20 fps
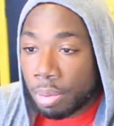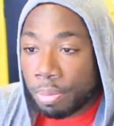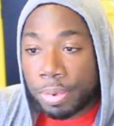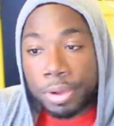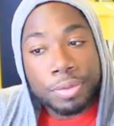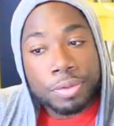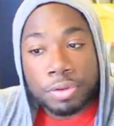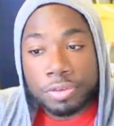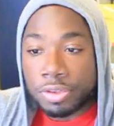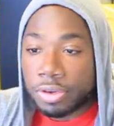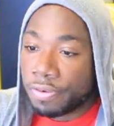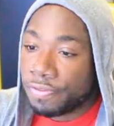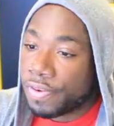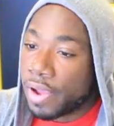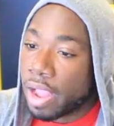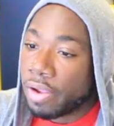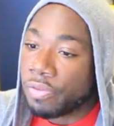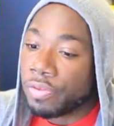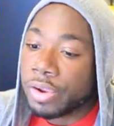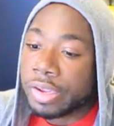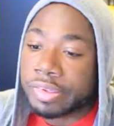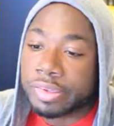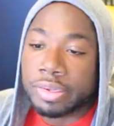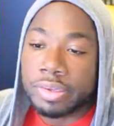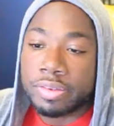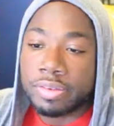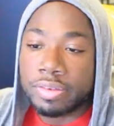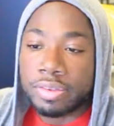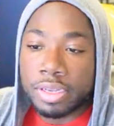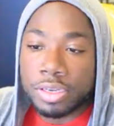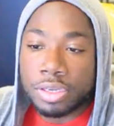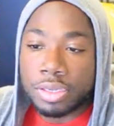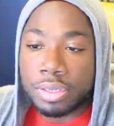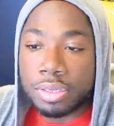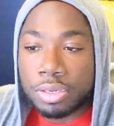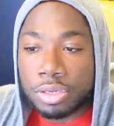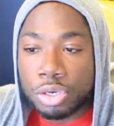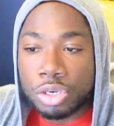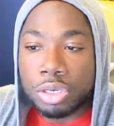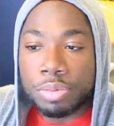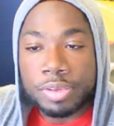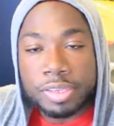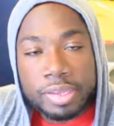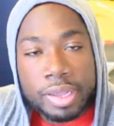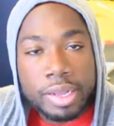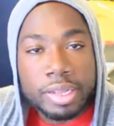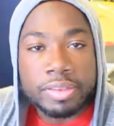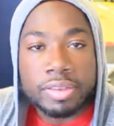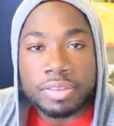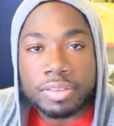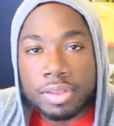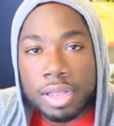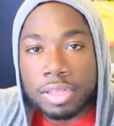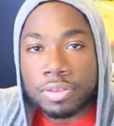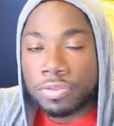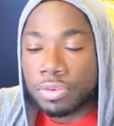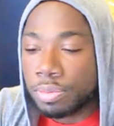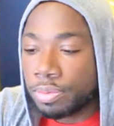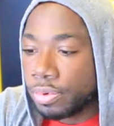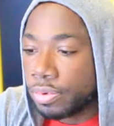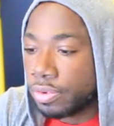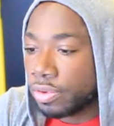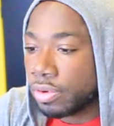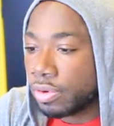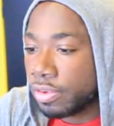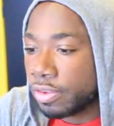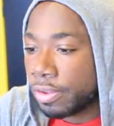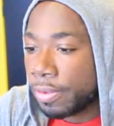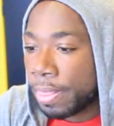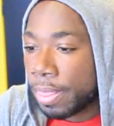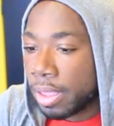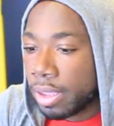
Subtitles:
But those are the five reasons that you should be taking testosterone boosters.